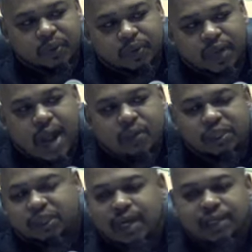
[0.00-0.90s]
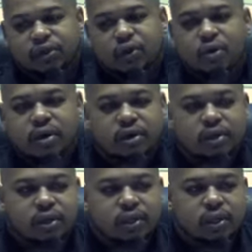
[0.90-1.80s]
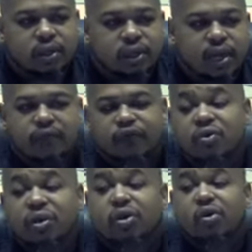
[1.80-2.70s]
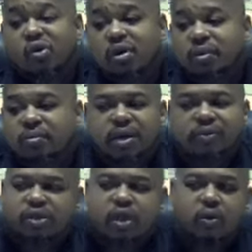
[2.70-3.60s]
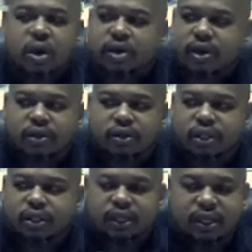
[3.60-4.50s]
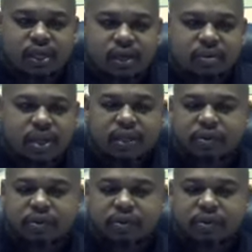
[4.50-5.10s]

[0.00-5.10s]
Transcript: that I would change the order. Now, the food wasn't horrible, but it was nowhere near as good as it could have been. And it was